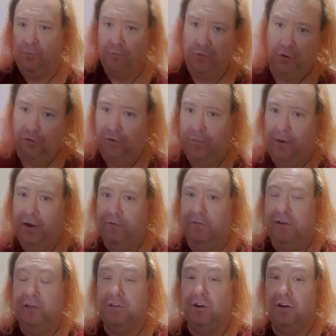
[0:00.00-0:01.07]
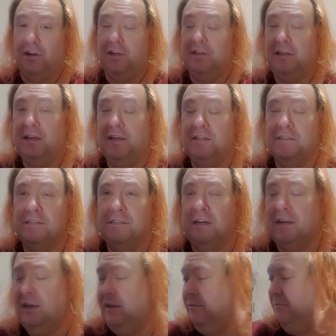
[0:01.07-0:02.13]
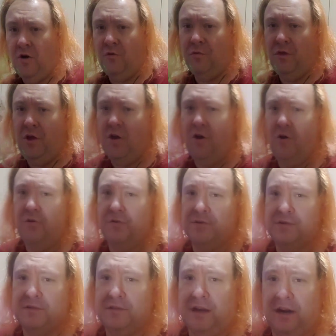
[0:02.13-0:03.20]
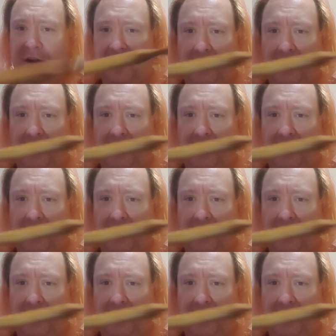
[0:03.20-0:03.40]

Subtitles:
help pull them out of any target they get stuck in. Although this is not a